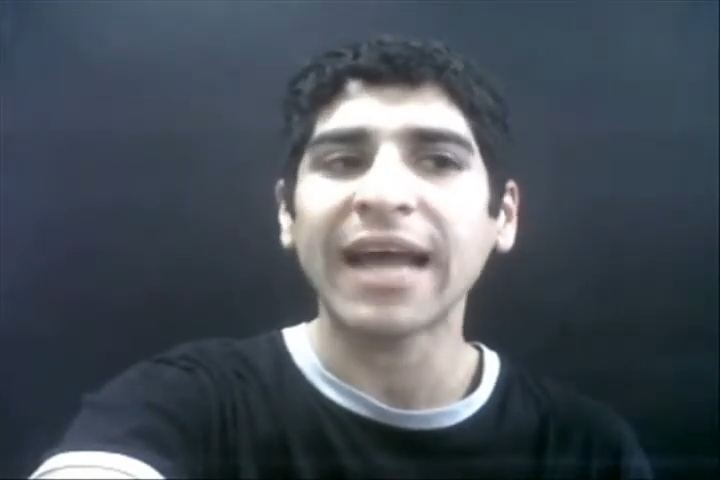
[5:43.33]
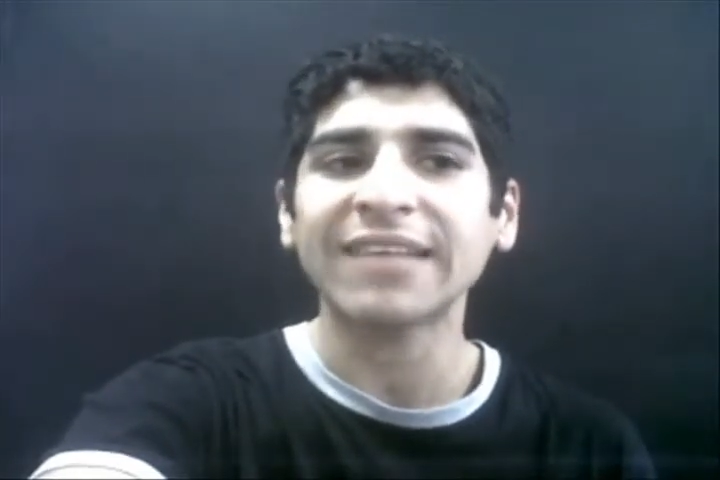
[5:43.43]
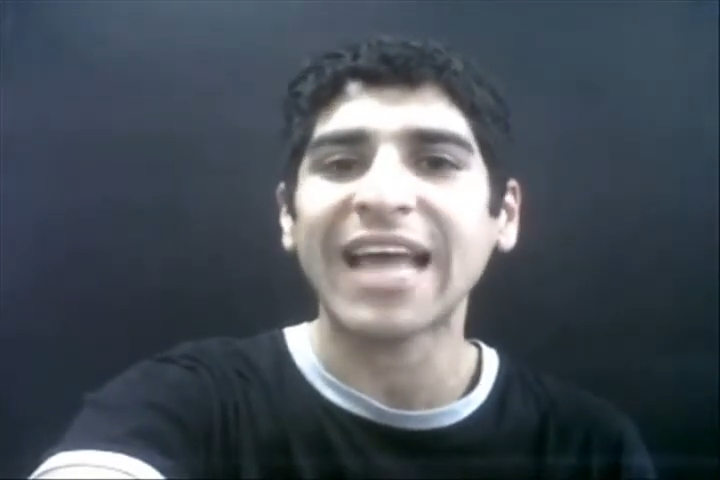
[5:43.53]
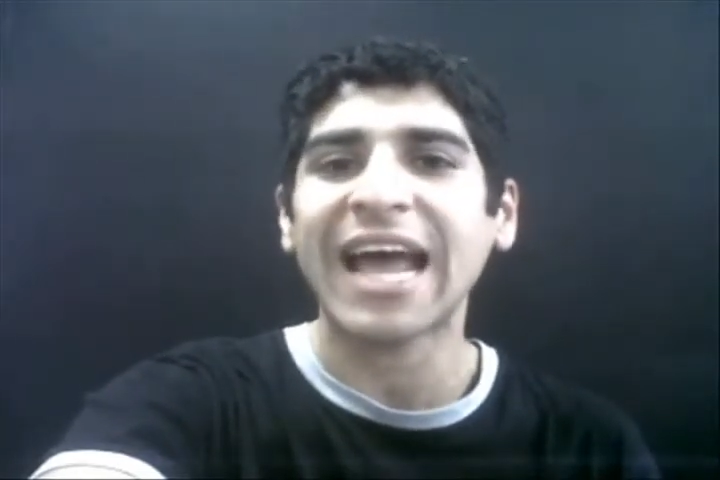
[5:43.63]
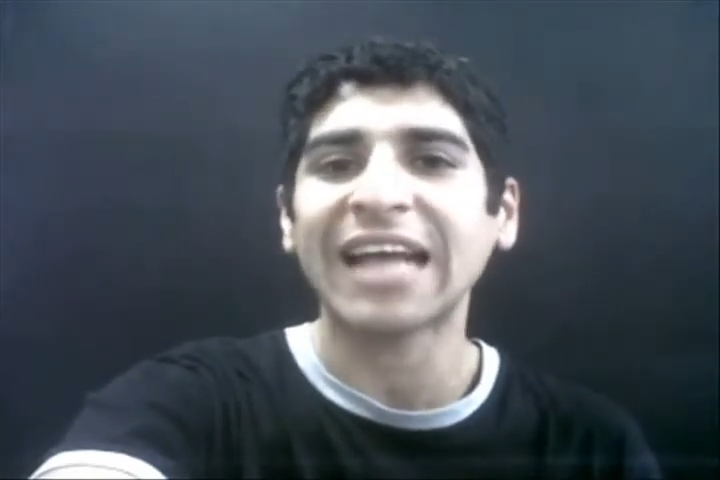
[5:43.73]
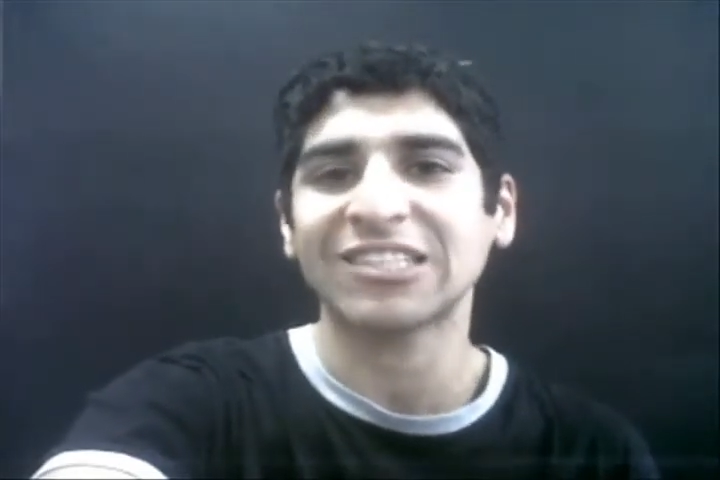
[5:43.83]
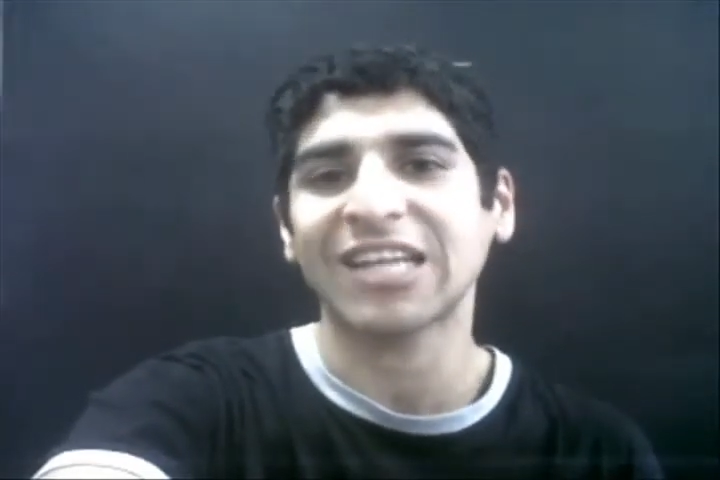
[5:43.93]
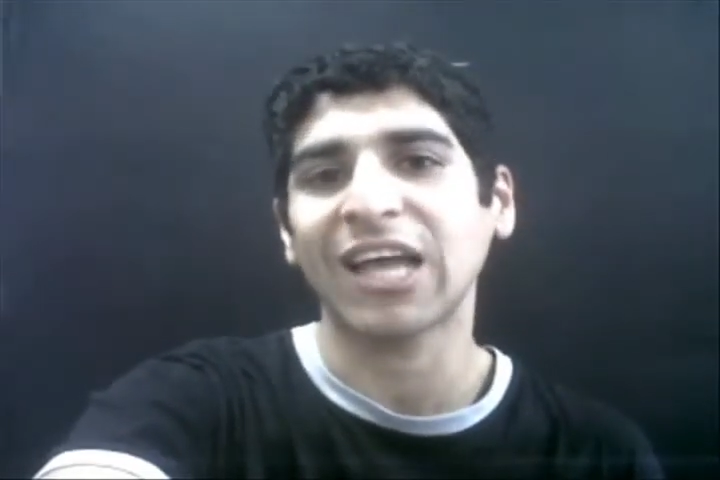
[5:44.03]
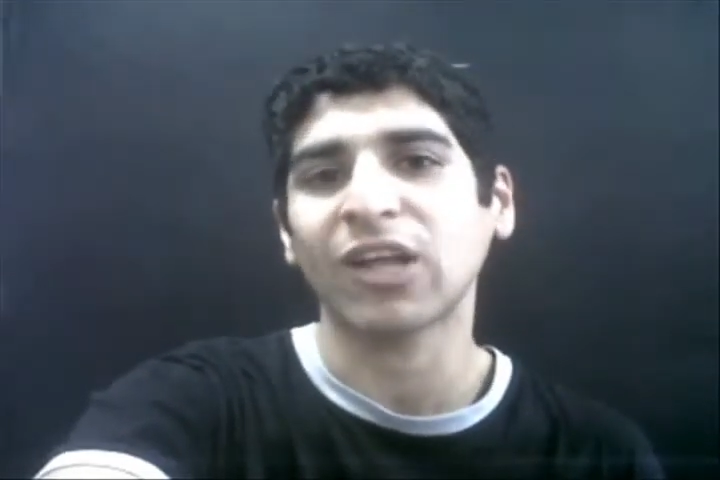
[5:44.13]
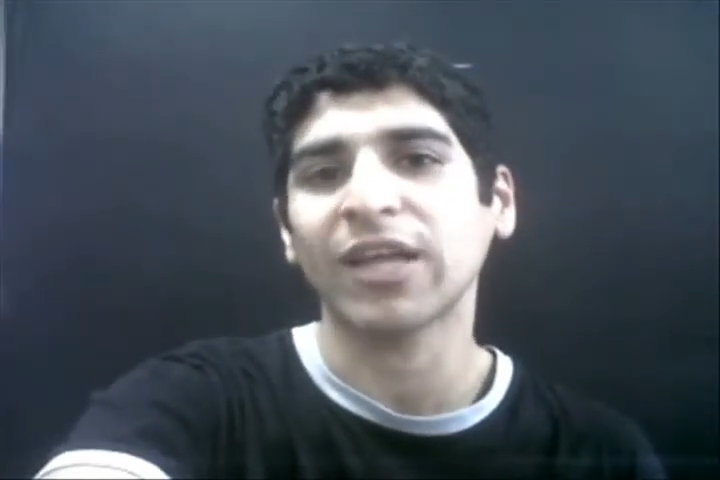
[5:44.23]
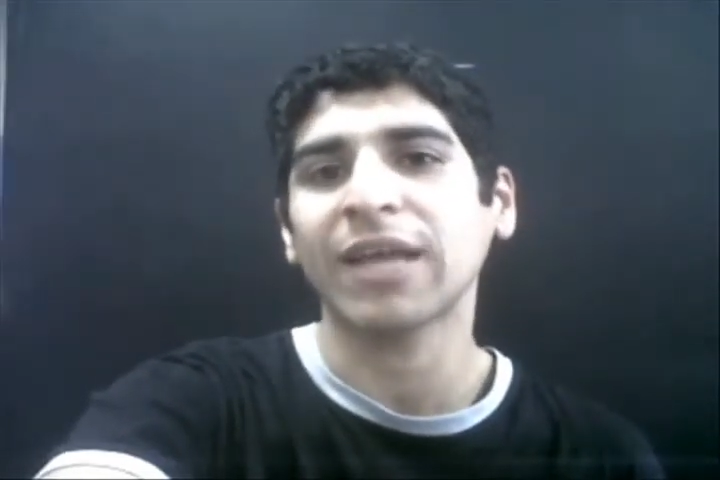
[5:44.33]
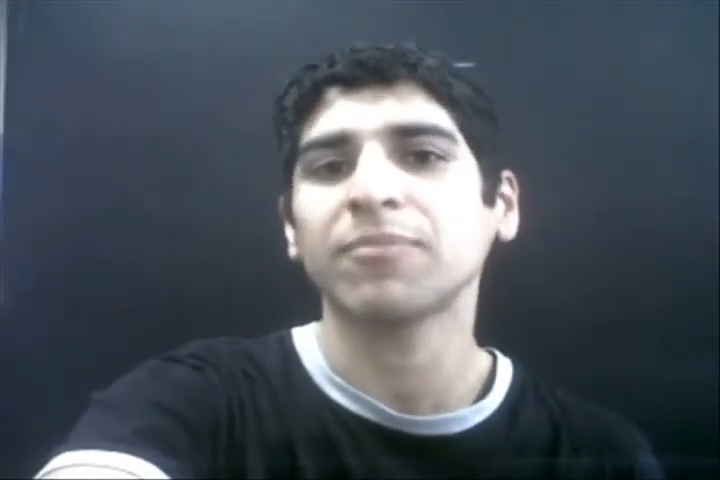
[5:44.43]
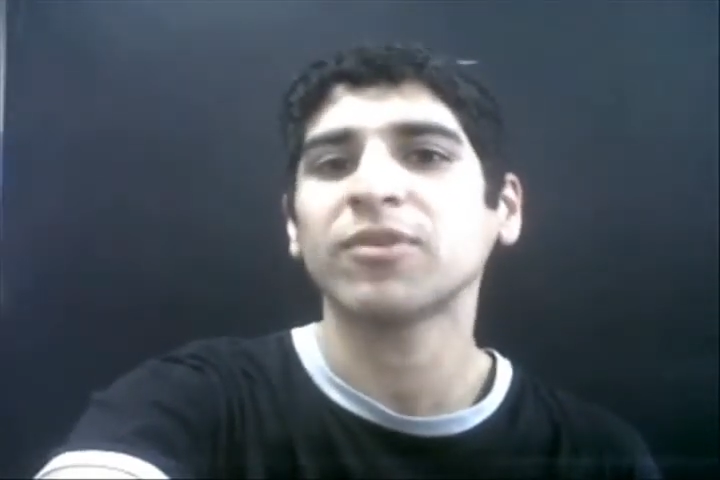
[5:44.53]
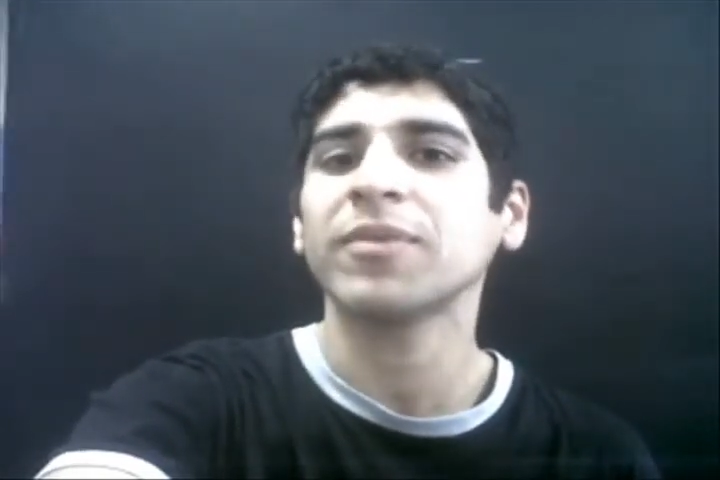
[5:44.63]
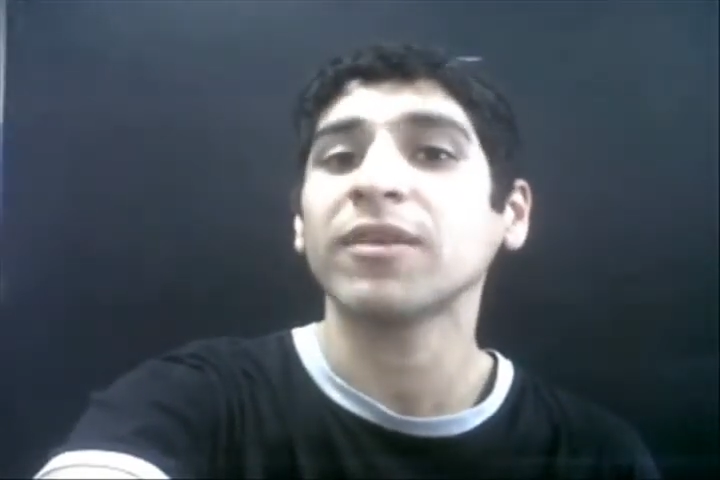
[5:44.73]
agile and to
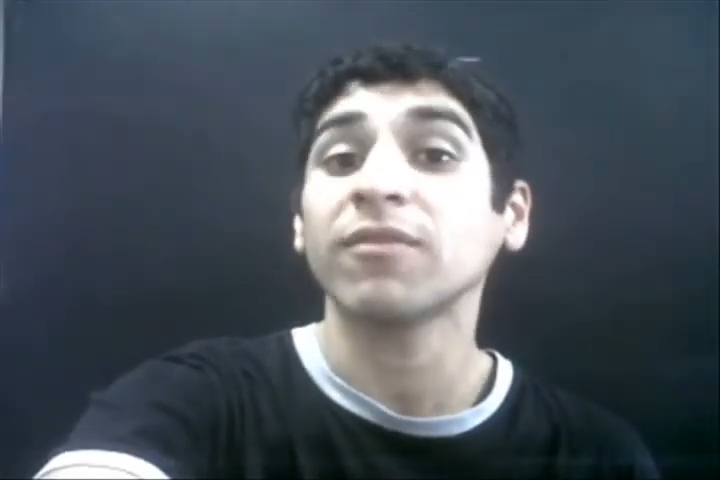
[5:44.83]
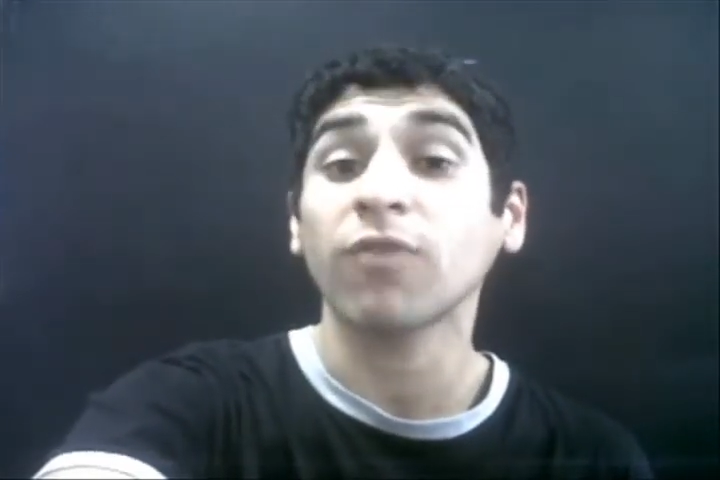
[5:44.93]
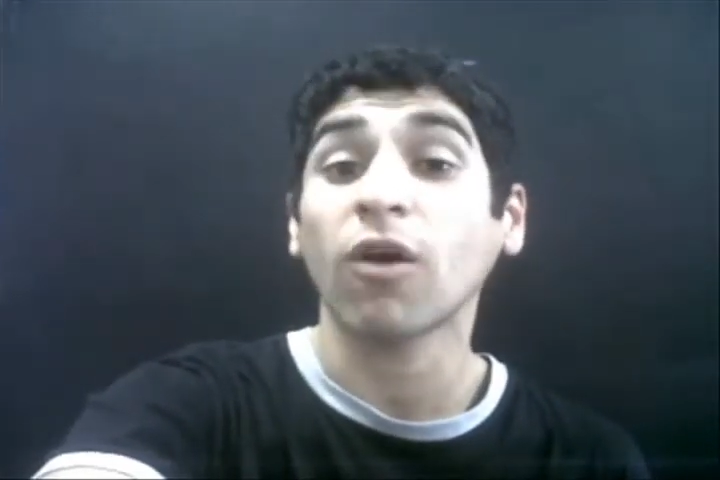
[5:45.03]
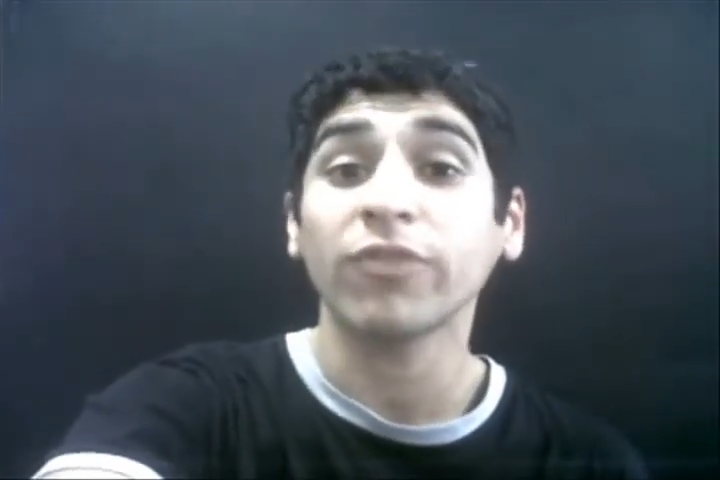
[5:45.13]
be involved in the